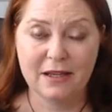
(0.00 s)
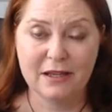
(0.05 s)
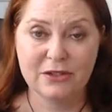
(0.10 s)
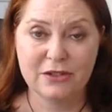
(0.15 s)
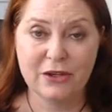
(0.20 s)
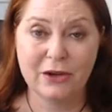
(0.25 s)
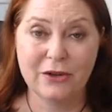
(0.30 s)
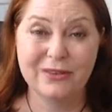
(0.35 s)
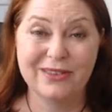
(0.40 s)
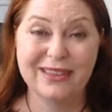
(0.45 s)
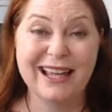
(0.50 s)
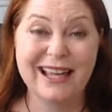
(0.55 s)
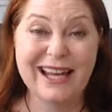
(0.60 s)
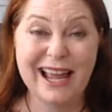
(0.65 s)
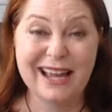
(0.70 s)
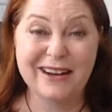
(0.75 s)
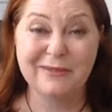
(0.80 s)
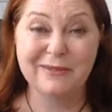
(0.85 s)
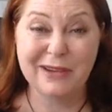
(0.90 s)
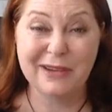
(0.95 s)
So they'd
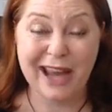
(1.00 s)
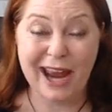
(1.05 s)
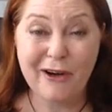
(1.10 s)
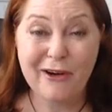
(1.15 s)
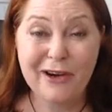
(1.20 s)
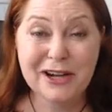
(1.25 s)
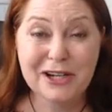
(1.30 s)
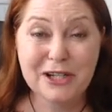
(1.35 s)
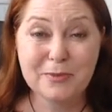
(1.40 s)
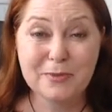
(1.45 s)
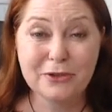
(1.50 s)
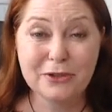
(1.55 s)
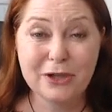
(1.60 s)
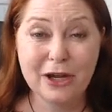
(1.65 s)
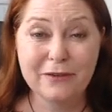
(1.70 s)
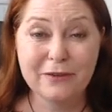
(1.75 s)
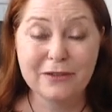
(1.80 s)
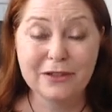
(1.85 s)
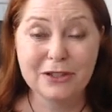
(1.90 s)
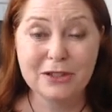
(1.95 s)
had a garage built
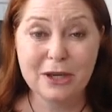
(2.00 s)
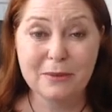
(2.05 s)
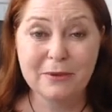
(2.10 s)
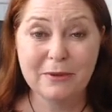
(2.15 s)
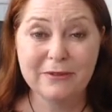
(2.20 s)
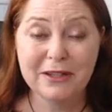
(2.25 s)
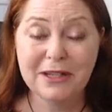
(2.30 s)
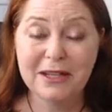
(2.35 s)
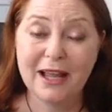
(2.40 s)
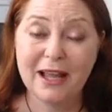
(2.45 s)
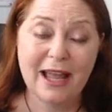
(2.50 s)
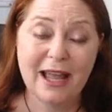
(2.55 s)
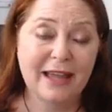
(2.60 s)
over the top of it,